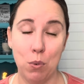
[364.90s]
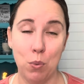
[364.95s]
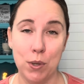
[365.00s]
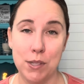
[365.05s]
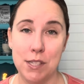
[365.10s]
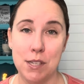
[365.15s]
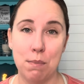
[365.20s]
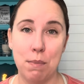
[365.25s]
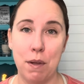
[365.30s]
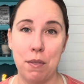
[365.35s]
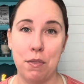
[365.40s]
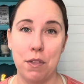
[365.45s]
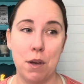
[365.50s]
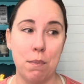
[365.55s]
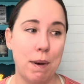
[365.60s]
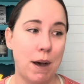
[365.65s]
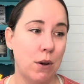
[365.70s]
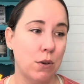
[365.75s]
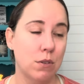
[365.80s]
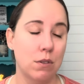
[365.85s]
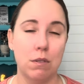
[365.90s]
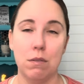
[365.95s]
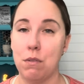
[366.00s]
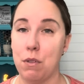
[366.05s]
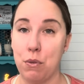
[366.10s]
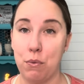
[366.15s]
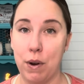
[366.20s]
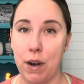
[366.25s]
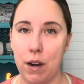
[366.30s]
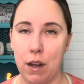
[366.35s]
once a month about
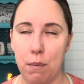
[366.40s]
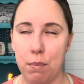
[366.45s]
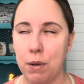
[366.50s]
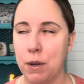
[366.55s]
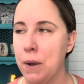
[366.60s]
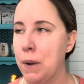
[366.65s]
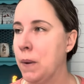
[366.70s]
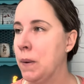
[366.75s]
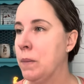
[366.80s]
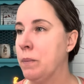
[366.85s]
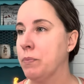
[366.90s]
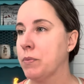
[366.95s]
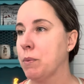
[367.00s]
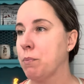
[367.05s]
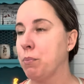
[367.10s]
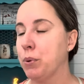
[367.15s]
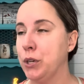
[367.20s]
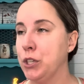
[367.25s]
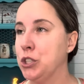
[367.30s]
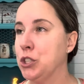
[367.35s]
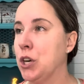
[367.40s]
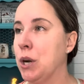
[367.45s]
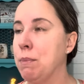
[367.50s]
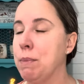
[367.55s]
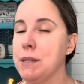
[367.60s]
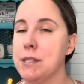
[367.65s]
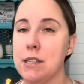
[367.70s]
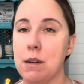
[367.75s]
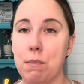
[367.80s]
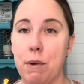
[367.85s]
ThredUP. Pretty sure I
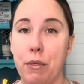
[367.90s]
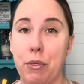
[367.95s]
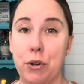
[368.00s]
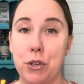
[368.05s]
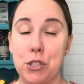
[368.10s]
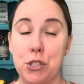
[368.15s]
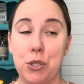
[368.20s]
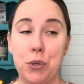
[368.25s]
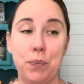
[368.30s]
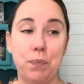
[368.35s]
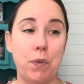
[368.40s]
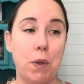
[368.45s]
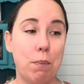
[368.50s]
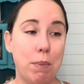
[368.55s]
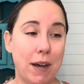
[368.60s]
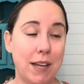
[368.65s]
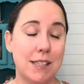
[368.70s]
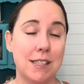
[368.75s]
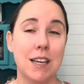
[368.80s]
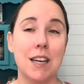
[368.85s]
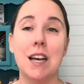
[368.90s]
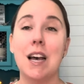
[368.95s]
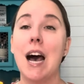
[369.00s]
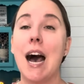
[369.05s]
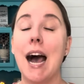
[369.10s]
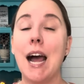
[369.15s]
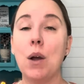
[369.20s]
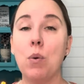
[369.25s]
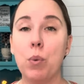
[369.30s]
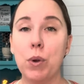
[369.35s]
missed a month or two, but
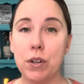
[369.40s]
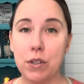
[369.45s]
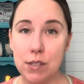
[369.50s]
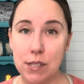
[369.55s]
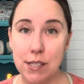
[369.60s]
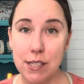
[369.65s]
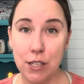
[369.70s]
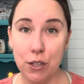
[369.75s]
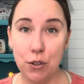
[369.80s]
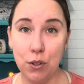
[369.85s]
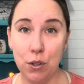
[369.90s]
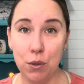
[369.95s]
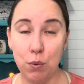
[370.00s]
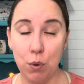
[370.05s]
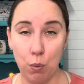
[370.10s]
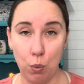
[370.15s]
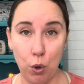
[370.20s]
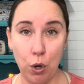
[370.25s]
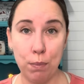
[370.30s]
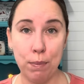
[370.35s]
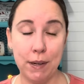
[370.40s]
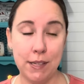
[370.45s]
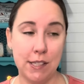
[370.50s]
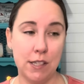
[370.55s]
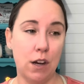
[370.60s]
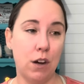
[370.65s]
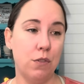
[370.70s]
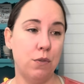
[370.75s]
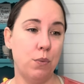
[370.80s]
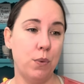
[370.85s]
I will still reward
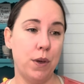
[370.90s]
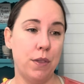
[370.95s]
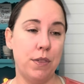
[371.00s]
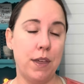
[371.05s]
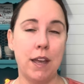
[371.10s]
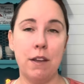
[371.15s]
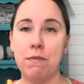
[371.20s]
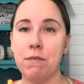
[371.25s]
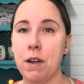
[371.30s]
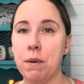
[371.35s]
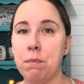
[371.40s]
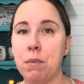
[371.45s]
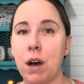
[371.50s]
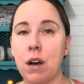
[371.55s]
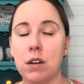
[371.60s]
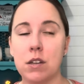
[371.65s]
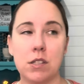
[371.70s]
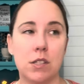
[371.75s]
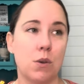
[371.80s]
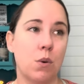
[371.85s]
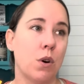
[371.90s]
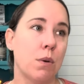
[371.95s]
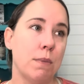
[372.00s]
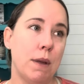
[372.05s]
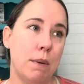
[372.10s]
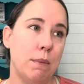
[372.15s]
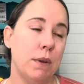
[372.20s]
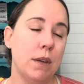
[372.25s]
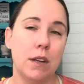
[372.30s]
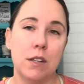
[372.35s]
myself with a fun box or
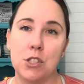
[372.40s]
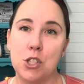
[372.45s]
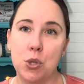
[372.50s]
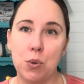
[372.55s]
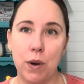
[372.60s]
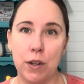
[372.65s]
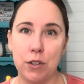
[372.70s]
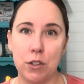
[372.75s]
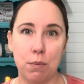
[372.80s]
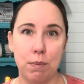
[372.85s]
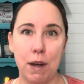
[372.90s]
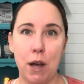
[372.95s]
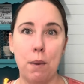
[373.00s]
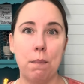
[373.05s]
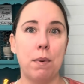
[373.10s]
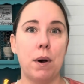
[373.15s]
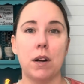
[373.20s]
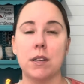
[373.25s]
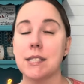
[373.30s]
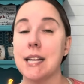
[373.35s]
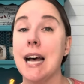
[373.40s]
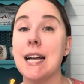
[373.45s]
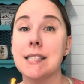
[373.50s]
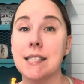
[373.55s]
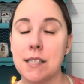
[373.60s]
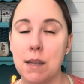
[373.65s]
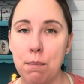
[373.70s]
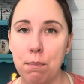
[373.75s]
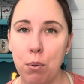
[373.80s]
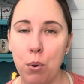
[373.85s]
maybe a 200 pound box at
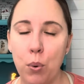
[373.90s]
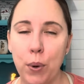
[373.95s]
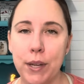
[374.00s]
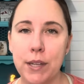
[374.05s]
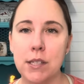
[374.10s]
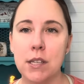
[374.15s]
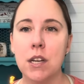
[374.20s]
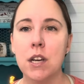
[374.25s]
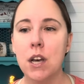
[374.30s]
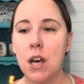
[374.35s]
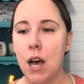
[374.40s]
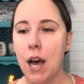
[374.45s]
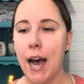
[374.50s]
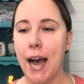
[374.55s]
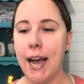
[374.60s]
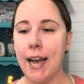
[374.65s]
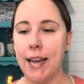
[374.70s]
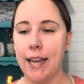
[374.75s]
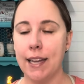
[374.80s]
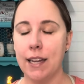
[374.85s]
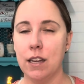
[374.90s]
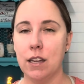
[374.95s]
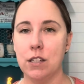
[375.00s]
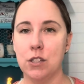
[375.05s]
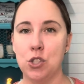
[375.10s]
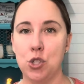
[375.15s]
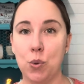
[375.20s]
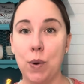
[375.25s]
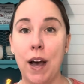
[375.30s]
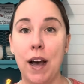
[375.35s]
some point. I
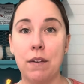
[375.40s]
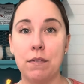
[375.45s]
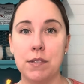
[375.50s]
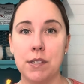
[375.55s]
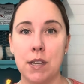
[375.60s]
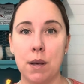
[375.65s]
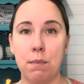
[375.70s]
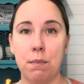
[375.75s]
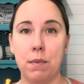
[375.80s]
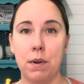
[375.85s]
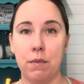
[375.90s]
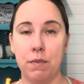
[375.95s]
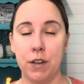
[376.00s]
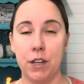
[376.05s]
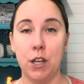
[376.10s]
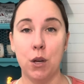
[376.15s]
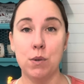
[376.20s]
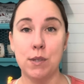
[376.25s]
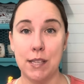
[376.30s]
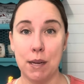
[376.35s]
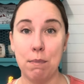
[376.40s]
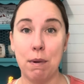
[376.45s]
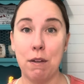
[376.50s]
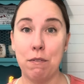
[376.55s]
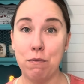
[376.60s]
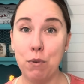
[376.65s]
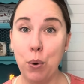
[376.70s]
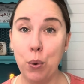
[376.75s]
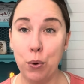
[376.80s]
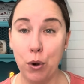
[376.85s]
do have some videos in my
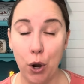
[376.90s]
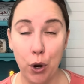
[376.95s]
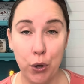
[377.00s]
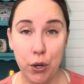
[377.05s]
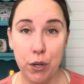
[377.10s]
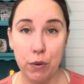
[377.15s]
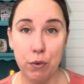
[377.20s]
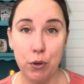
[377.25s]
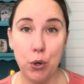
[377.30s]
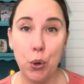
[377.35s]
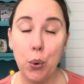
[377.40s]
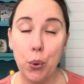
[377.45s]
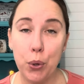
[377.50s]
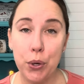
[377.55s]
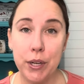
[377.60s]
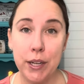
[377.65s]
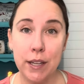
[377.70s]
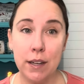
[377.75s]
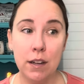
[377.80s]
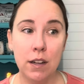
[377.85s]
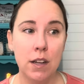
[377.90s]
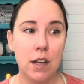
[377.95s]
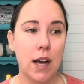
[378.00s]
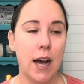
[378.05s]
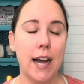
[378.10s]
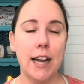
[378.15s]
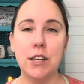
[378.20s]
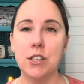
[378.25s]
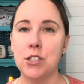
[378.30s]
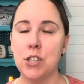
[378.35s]
phone already recorded.
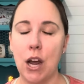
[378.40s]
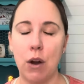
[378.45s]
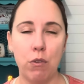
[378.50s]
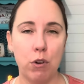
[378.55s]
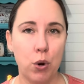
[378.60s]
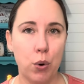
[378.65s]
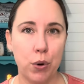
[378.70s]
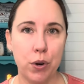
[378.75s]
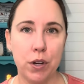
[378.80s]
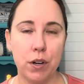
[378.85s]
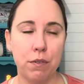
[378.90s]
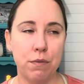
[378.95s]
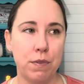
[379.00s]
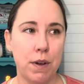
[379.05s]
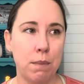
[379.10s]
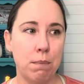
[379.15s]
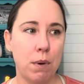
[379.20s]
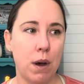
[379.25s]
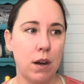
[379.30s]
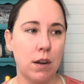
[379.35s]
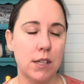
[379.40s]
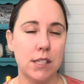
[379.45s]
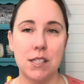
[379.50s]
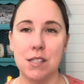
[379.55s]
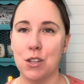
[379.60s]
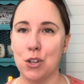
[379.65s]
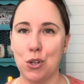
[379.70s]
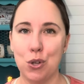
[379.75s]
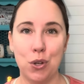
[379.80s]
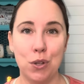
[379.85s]
I, I recorded a fun box,
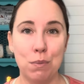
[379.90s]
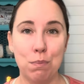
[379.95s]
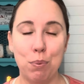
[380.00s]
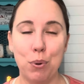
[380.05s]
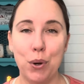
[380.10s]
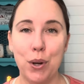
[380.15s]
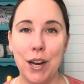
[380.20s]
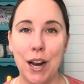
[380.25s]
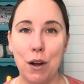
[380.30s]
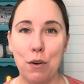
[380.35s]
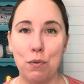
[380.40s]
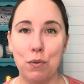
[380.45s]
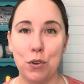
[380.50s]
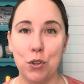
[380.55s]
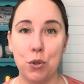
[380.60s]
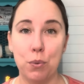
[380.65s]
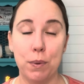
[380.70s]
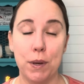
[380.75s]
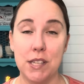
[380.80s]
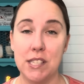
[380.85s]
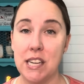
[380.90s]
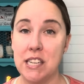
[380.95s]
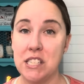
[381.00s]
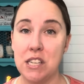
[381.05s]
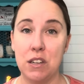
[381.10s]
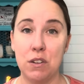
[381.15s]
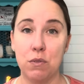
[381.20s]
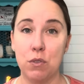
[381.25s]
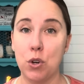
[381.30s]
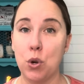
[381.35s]
couldn't put it out for you because I
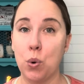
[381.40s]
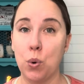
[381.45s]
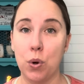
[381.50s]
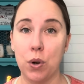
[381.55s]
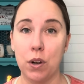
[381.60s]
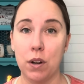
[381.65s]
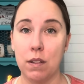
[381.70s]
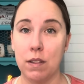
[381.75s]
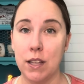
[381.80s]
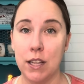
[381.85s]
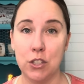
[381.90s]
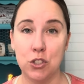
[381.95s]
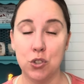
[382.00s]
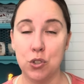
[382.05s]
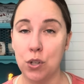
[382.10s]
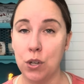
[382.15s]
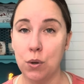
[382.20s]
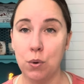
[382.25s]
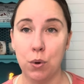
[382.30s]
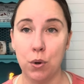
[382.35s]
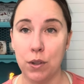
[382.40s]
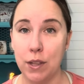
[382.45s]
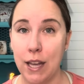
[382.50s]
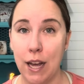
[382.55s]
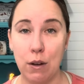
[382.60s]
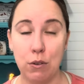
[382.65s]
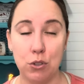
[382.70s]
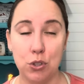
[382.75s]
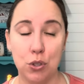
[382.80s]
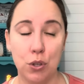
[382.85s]
didn't record the intro or the
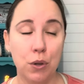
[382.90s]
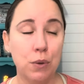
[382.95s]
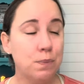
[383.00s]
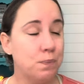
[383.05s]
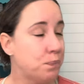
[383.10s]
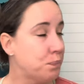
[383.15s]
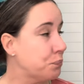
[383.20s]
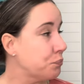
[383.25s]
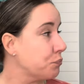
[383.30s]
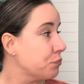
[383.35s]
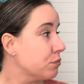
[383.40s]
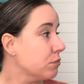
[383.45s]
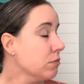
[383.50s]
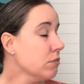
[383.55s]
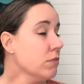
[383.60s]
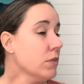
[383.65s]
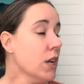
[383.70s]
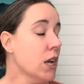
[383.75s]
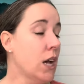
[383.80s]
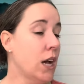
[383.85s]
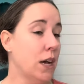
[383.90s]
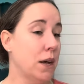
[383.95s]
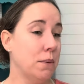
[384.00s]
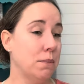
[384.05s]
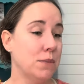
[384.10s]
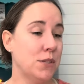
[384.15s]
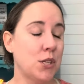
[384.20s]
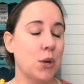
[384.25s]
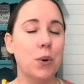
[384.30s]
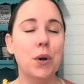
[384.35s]
outro.
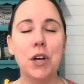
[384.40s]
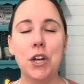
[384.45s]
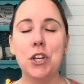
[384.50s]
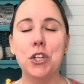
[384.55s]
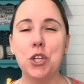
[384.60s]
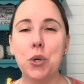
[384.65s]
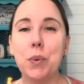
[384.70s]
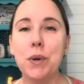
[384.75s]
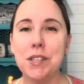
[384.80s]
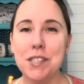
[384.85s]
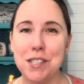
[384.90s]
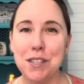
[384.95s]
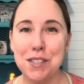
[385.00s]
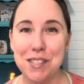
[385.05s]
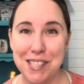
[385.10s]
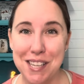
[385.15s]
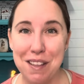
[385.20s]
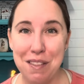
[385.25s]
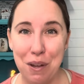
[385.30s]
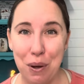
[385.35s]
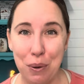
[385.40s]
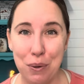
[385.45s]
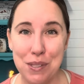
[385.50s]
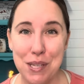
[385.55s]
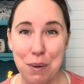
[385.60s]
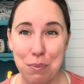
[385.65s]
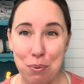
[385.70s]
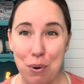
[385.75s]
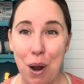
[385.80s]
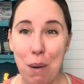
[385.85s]
Um, so you will still see those,
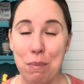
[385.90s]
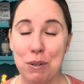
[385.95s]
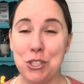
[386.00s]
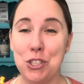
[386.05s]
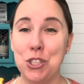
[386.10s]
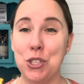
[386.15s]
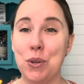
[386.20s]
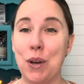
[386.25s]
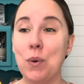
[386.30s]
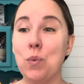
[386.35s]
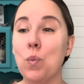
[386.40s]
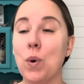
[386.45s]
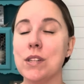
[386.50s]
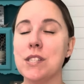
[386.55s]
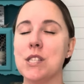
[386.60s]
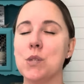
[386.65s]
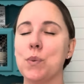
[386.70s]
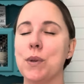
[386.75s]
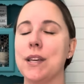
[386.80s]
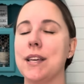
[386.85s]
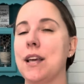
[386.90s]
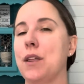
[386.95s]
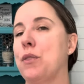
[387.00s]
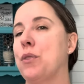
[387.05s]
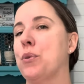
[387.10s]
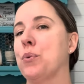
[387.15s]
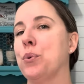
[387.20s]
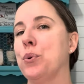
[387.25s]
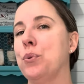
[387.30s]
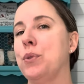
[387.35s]
I promise you. And once we
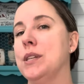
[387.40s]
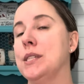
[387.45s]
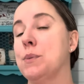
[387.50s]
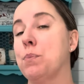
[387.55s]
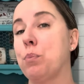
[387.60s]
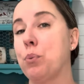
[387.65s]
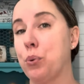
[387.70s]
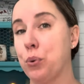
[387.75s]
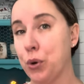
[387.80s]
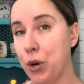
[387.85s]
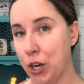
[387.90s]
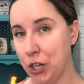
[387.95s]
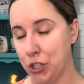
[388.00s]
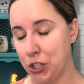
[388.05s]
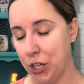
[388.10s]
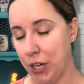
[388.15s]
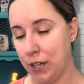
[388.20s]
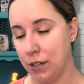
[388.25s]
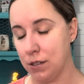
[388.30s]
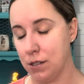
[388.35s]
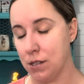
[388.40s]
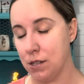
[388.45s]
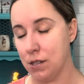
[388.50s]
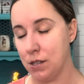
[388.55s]
get through this project,